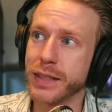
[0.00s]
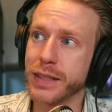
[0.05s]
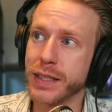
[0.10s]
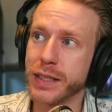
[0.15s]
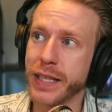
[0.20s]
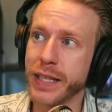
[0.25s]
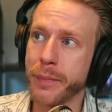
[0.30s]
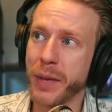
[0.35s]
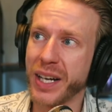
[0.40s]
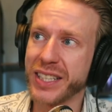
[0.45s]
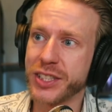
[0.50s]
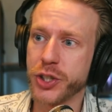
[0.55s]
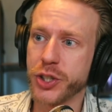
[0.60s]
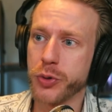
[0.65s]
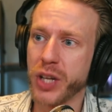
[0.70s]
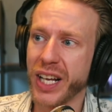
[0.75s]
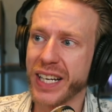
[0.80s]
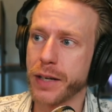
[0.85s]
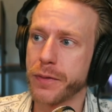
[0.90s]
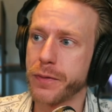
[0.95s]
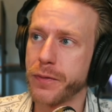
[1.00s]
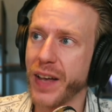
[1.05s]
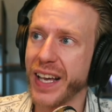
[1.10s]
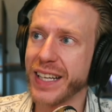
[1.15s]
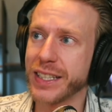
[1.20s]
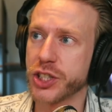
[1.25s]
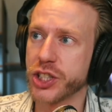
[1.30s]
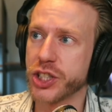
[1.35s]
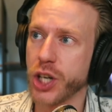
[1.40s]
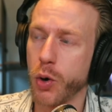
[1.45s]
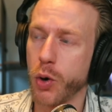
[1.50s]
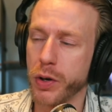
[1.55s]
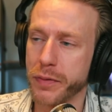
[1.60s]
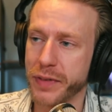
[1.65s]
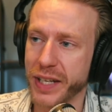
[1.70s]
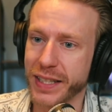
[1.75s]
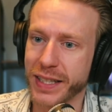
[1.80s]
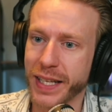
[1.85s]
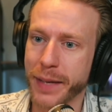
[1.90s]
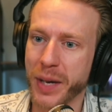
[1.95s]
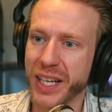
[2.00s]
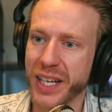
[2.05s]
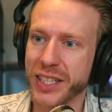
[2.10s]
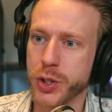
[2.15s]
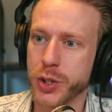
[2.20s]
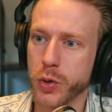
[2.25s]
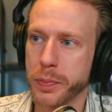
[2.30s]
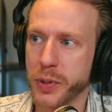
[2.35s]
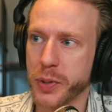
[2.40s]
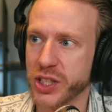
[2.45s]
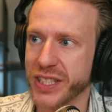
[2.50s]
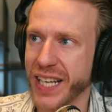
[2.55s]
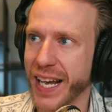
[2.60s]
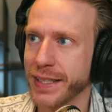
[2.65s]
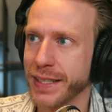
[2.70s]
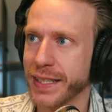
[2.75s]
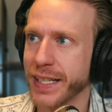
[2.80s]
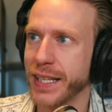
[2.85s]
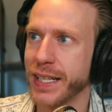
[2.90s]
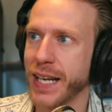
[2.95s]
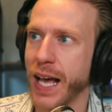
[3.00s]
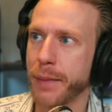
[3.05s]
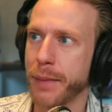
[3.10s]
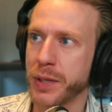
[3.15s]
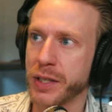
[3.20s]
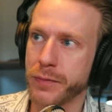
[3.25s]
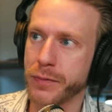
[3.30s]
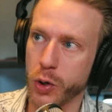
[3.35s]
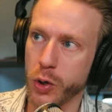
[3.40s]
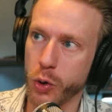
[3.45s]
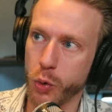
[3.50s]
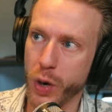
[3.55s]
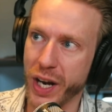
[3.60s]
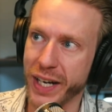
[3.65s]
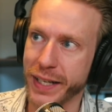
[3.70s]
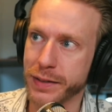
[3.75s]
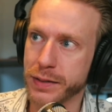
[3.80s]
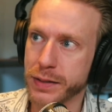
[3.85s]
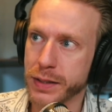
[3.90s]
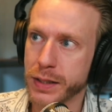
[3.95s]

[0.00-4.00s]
They might do like a fake show of it. They might do a pretend kidnapping for a wedding.